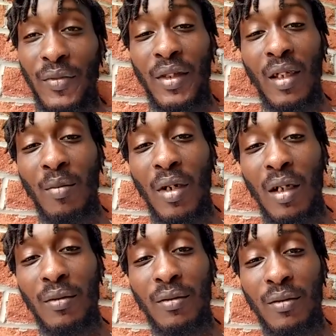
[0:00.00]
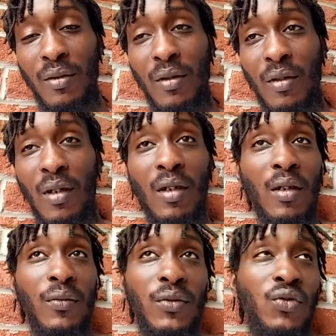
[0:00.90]
and think about
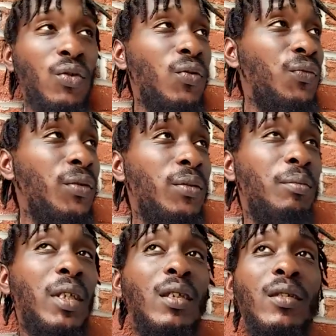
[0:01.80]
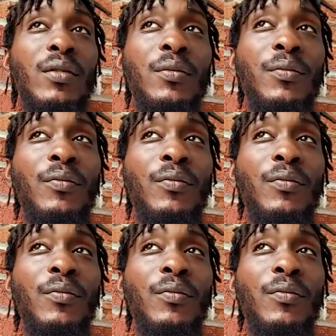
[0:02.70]
love and truth and peace.